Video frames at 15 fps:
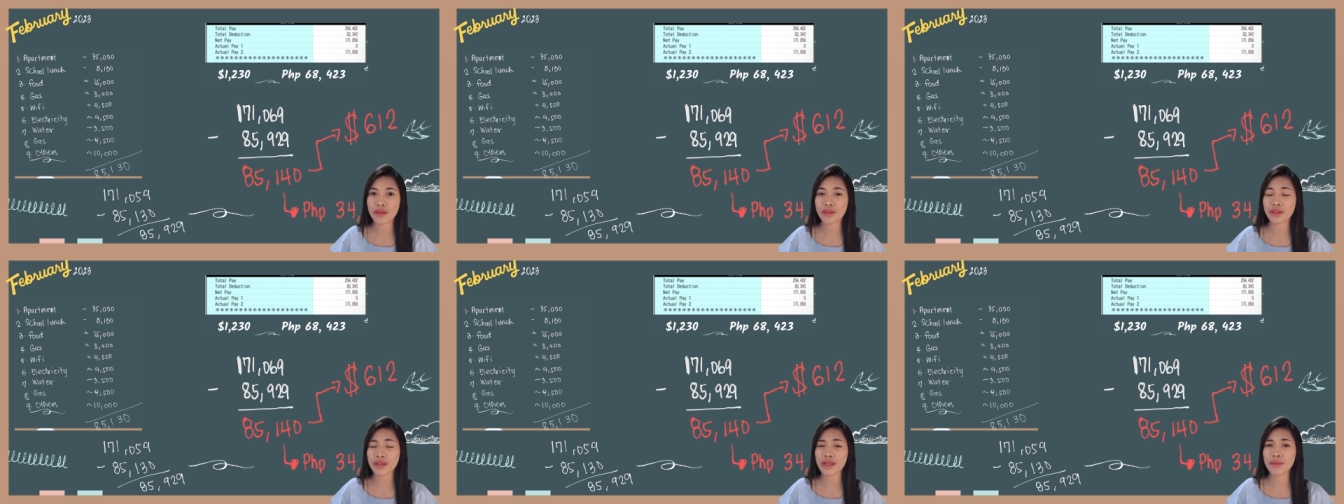
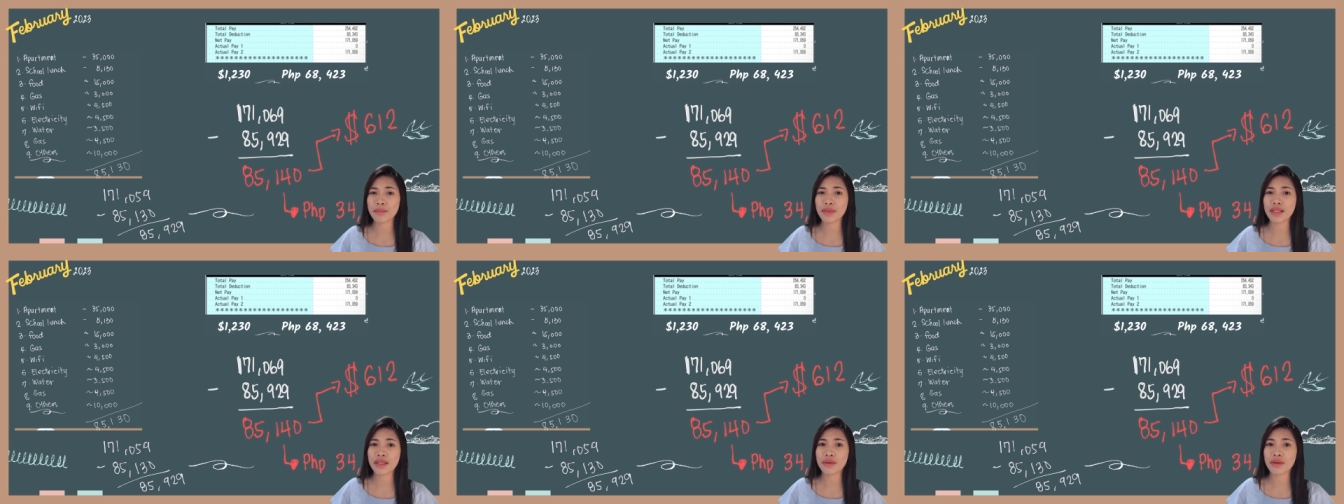or the
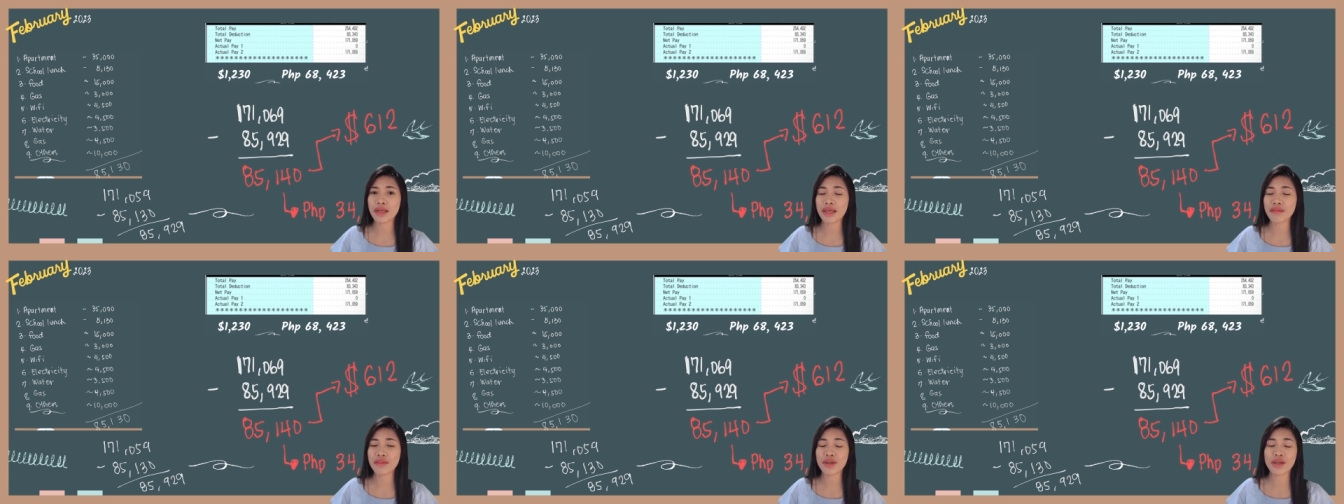company who
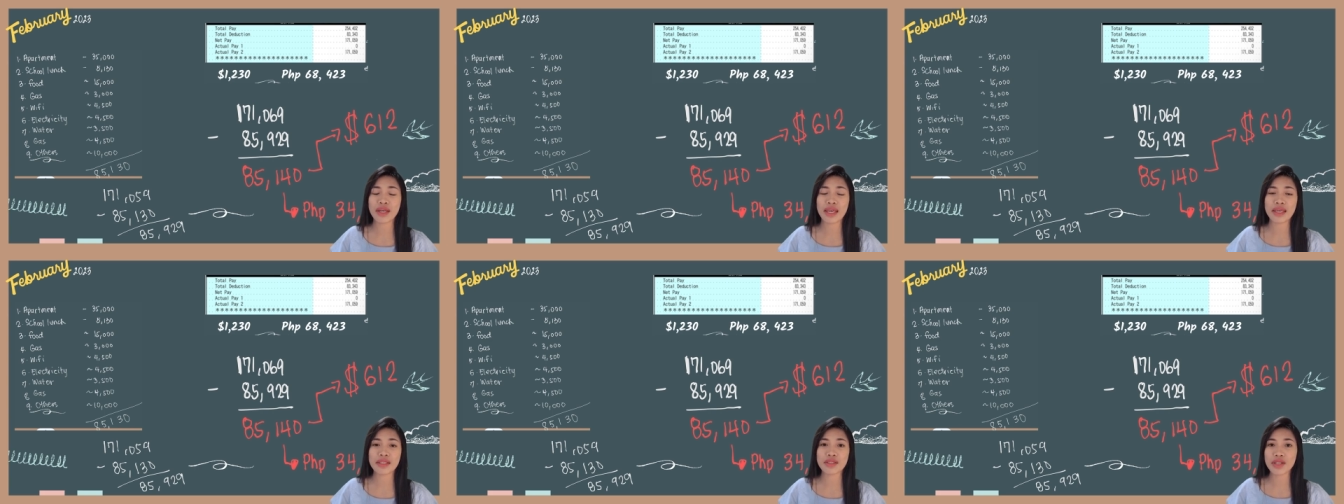gave you
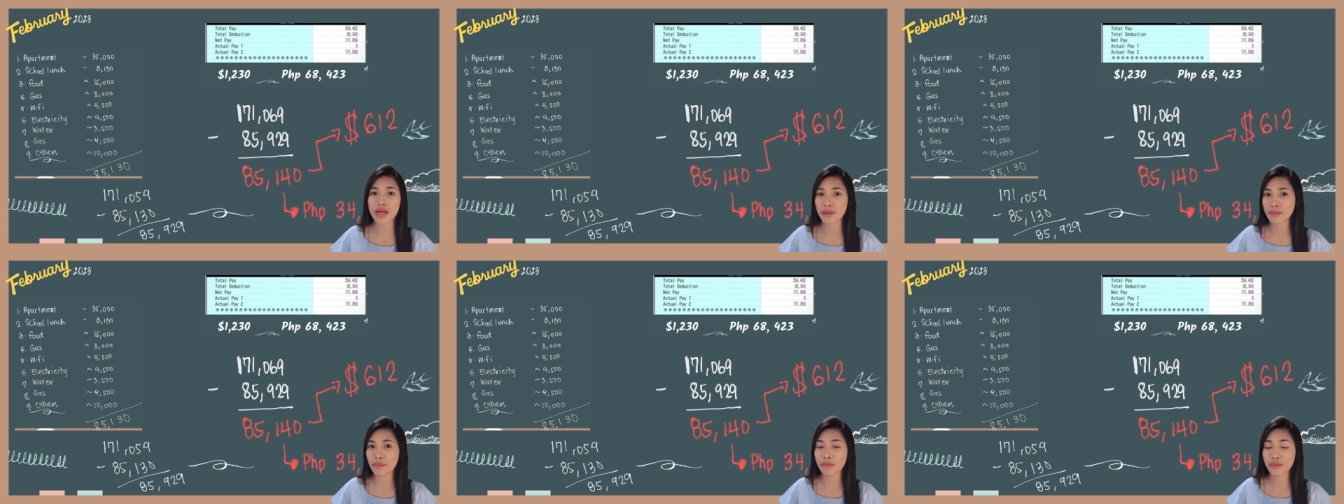a
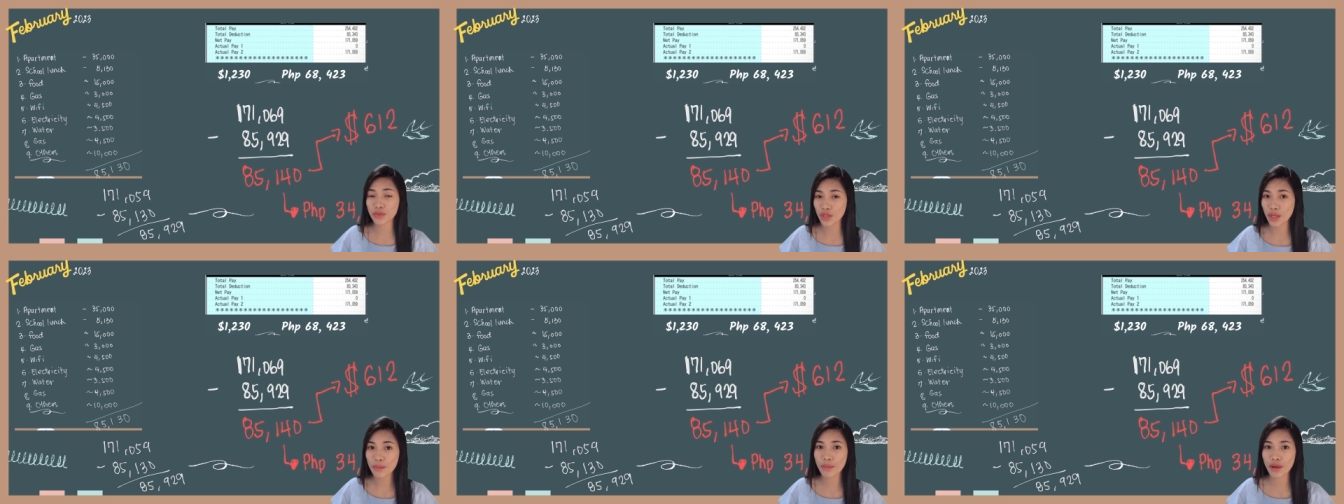job
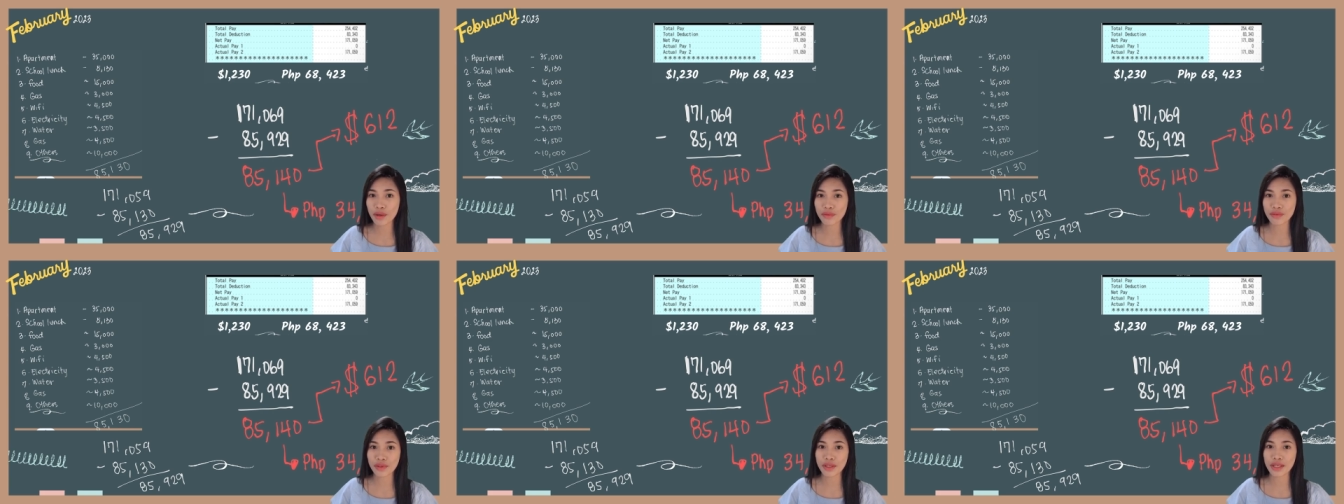job
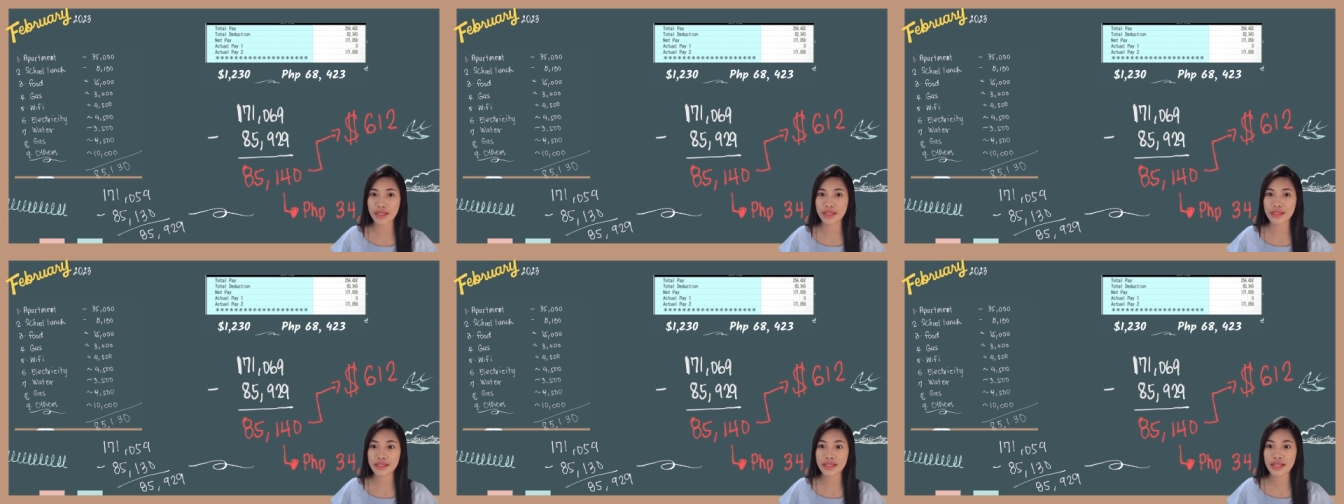offer,
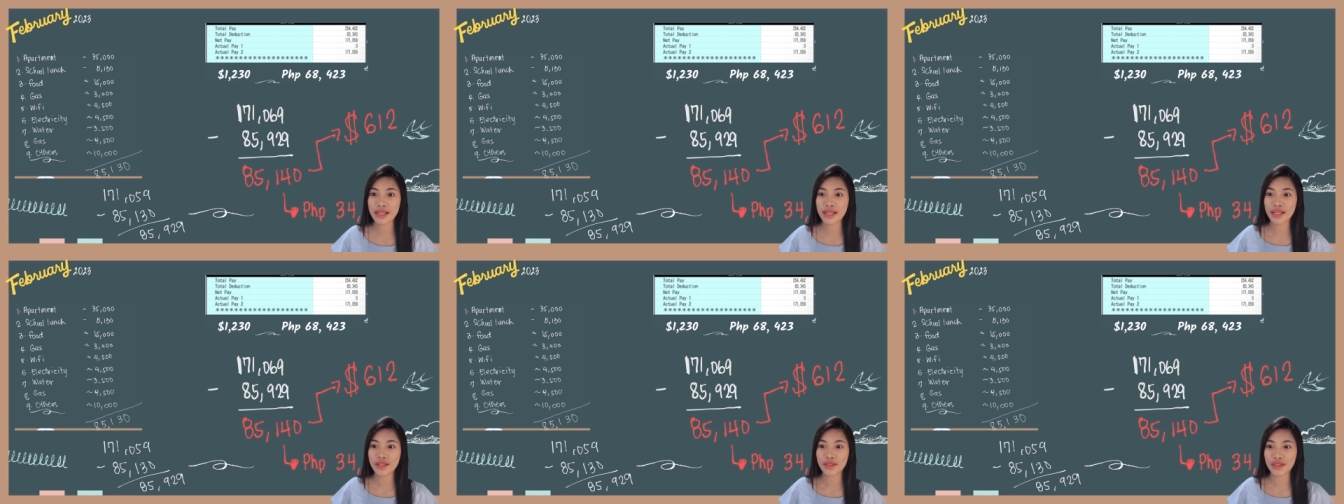is
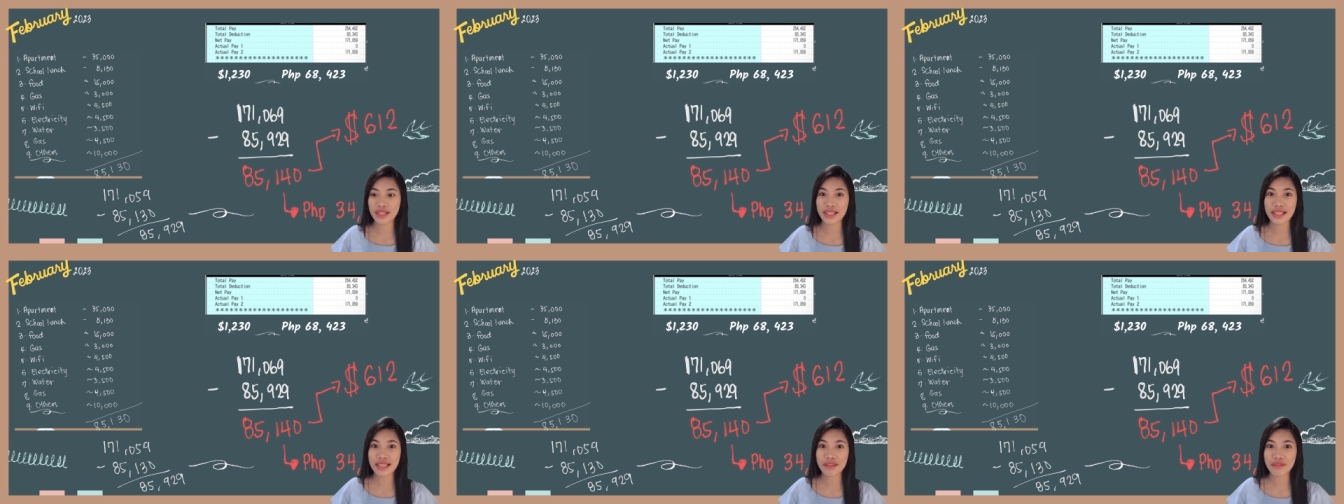
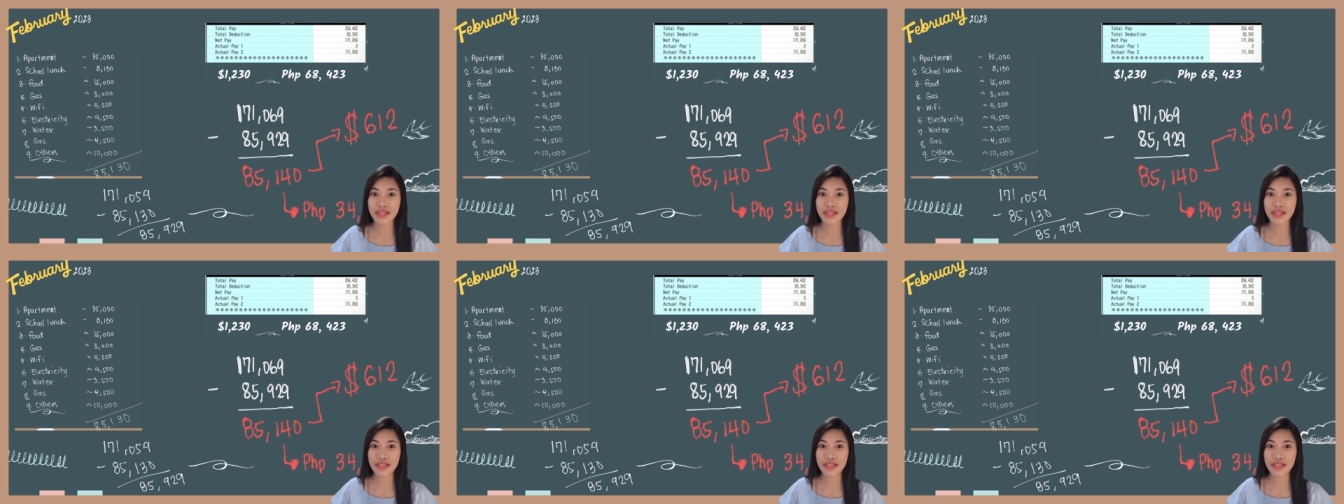really